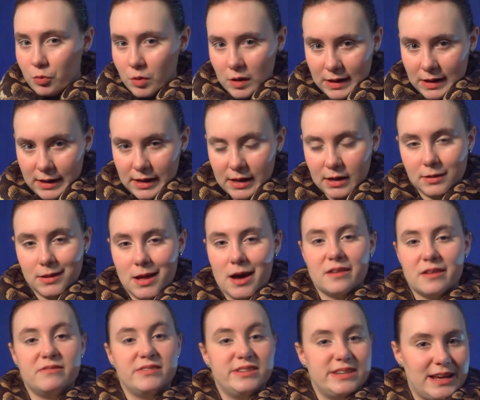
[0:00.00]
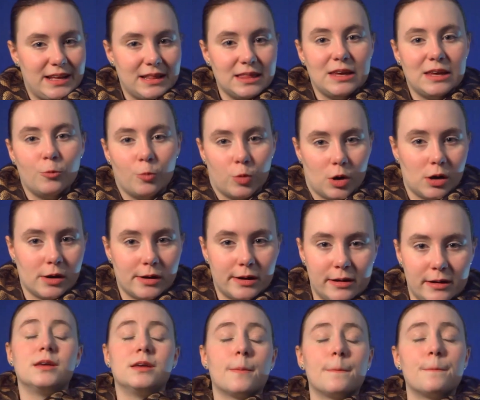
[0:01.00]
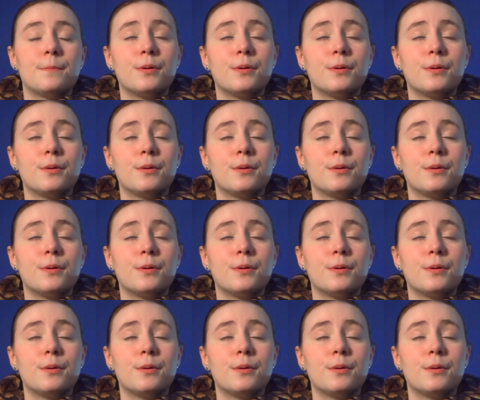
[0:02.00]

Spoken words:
need a lot of daily work. They're